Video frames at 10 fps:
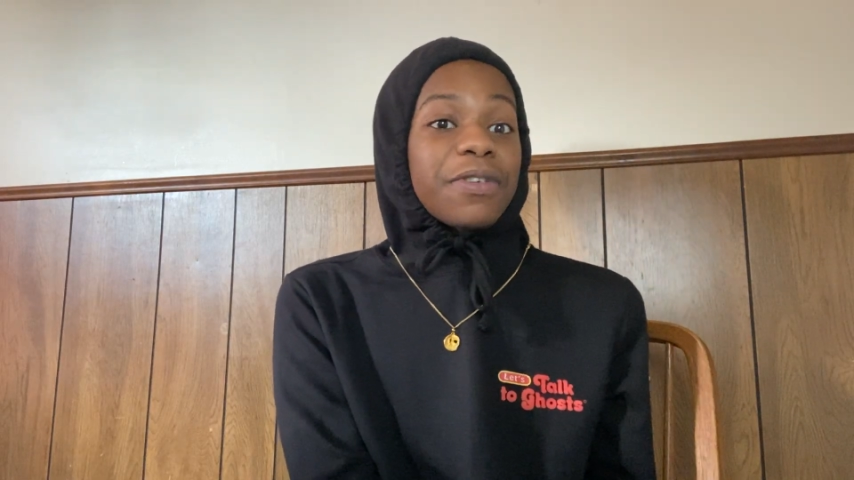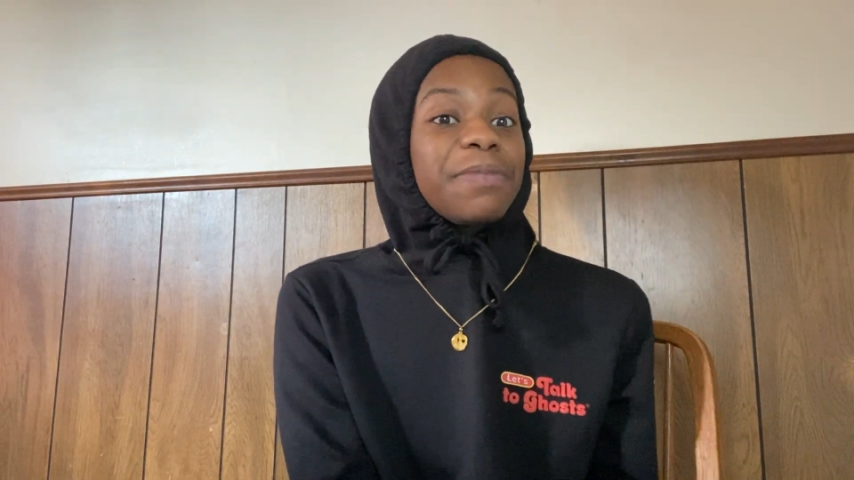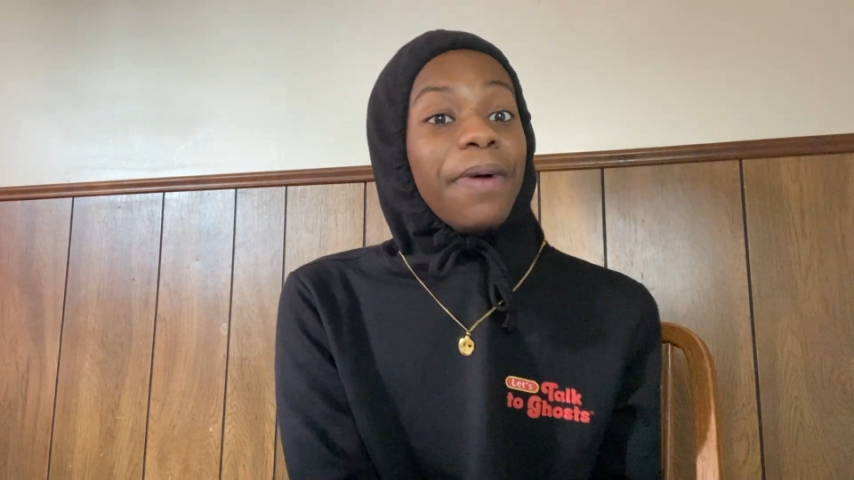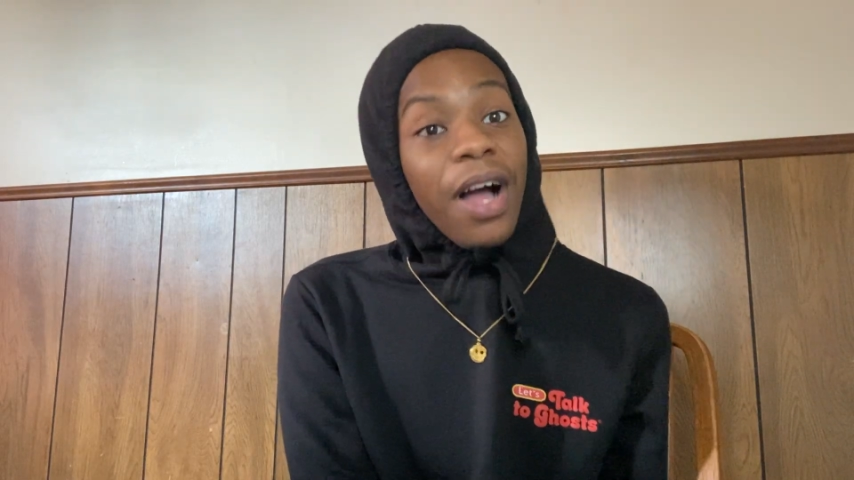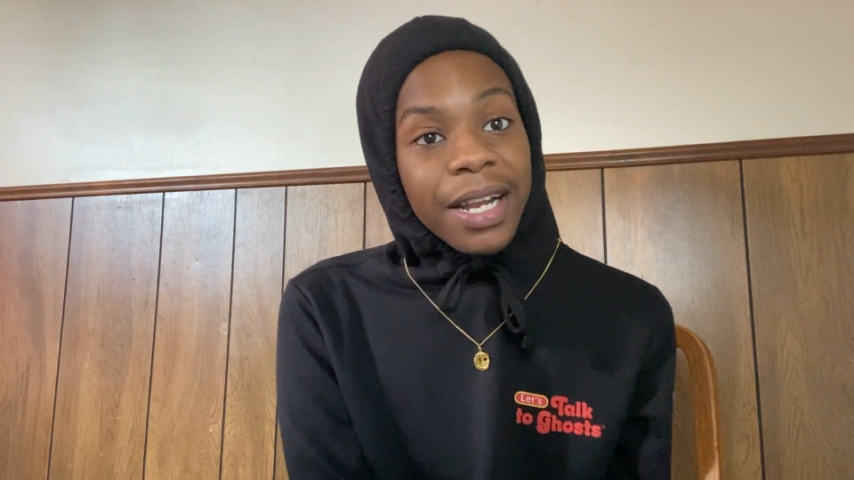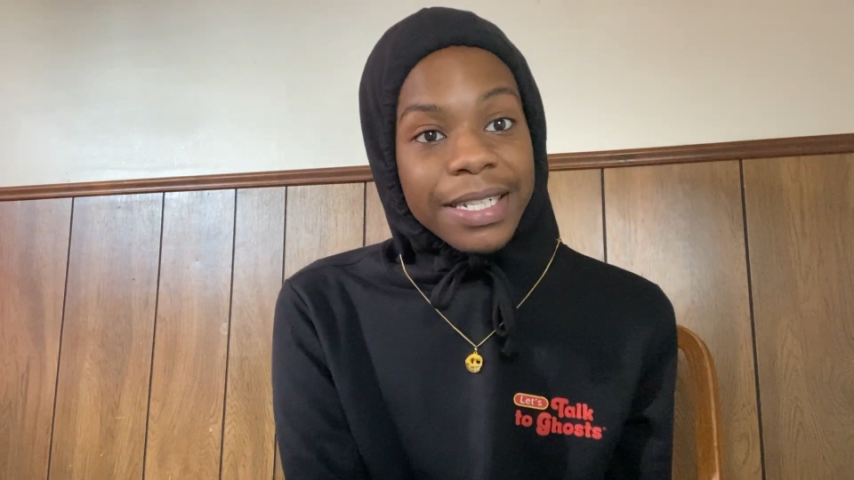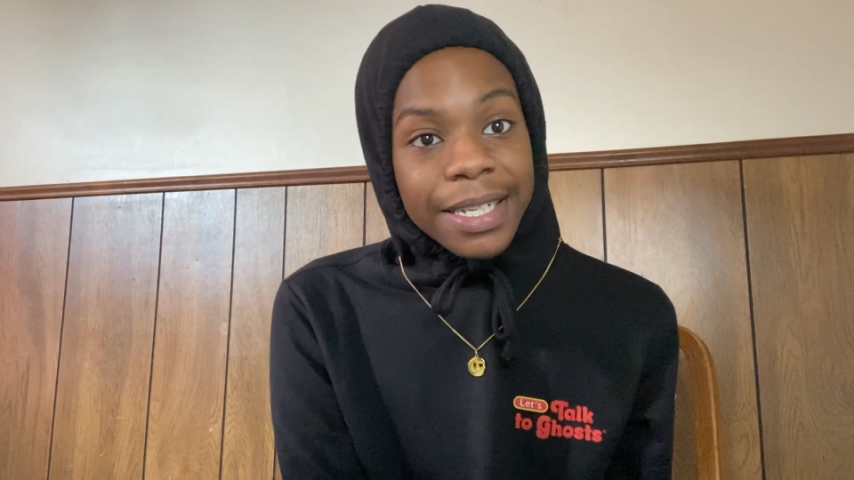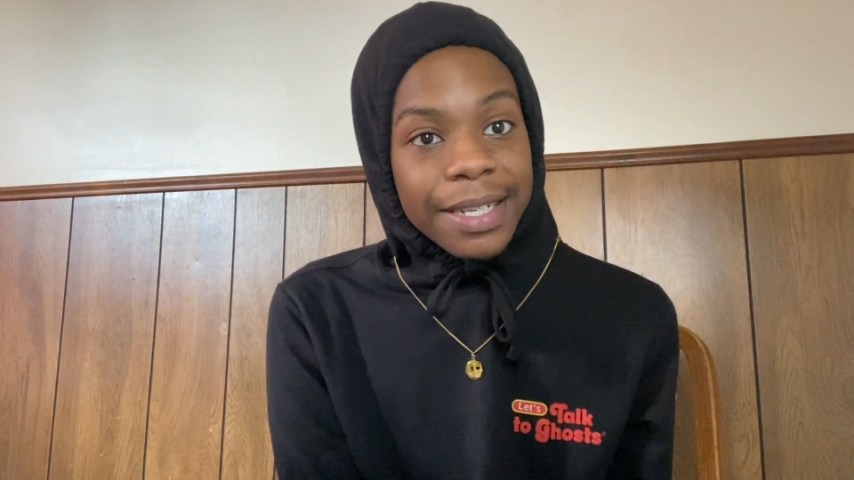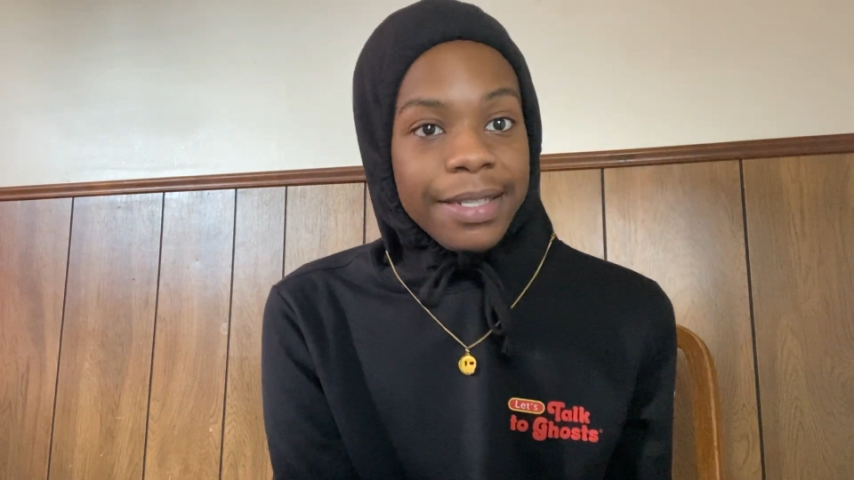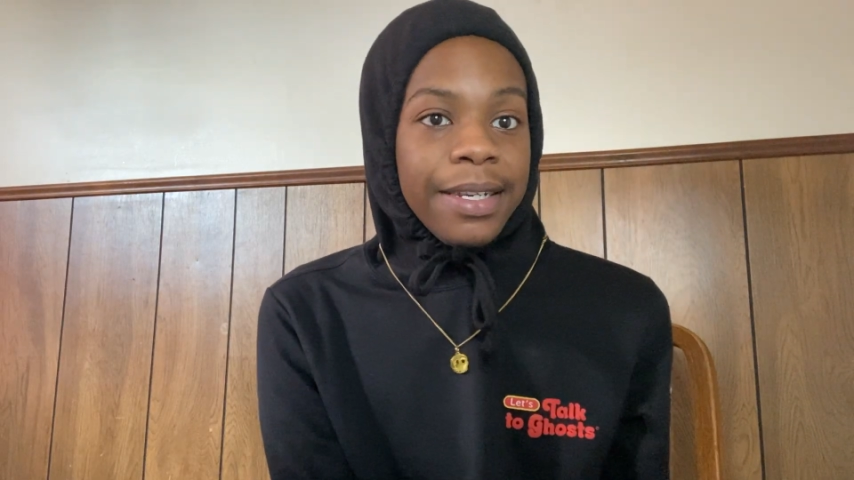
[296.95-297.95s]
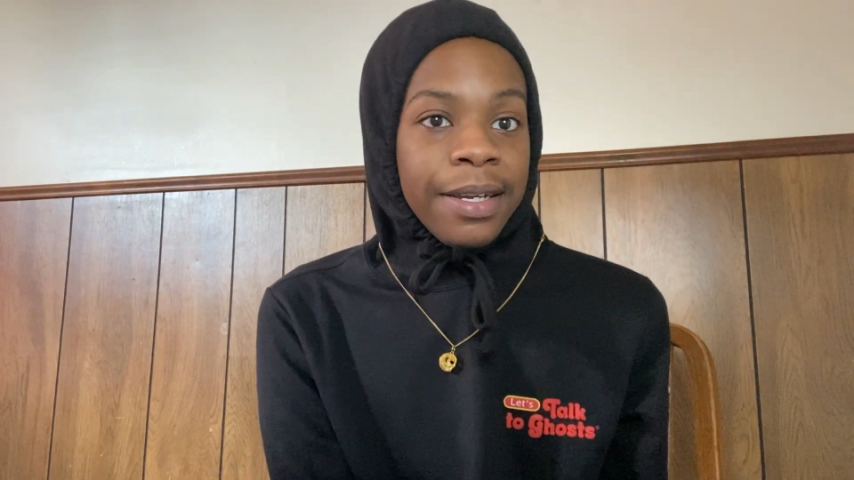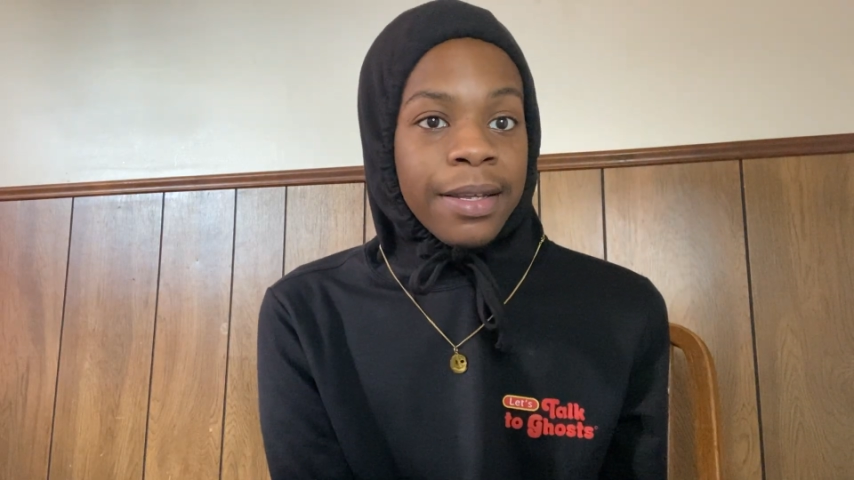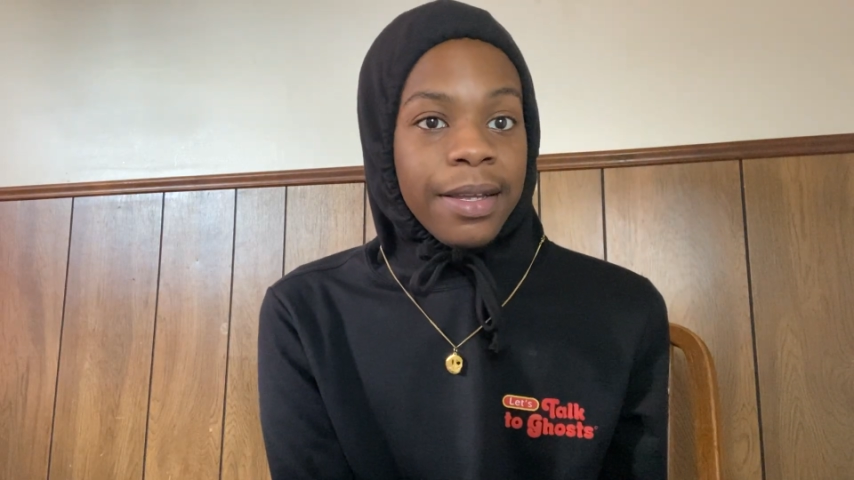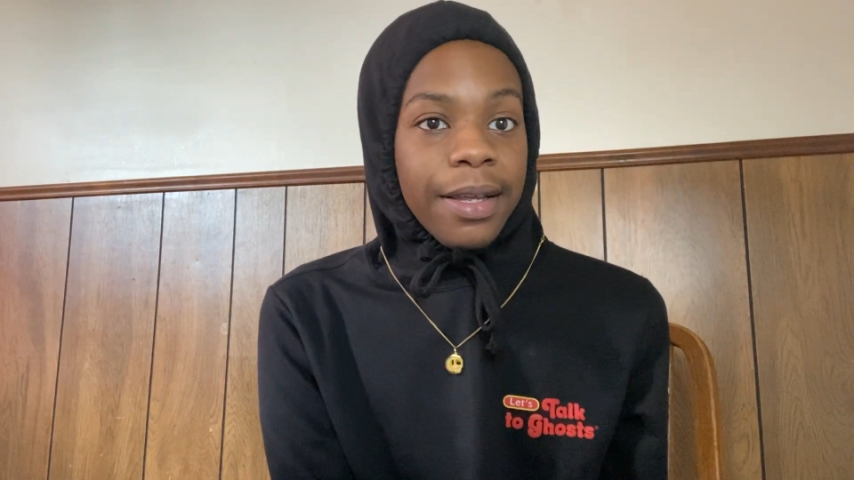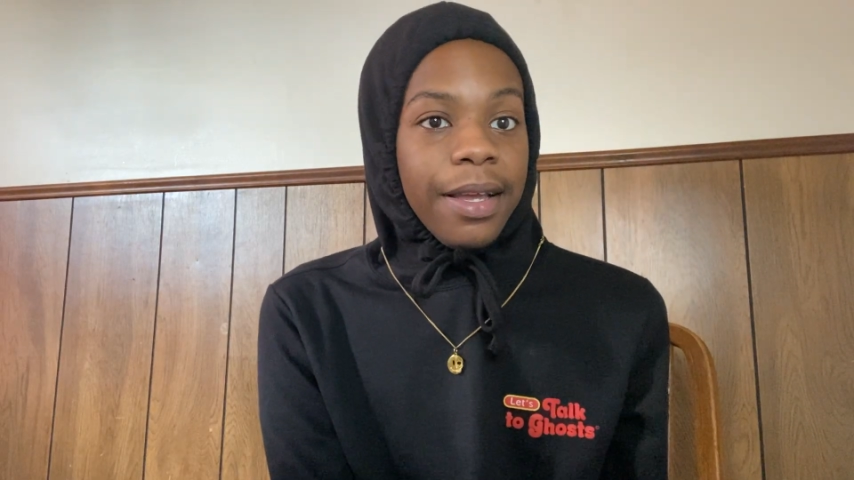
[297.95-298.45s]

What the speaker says: responding to this nigga.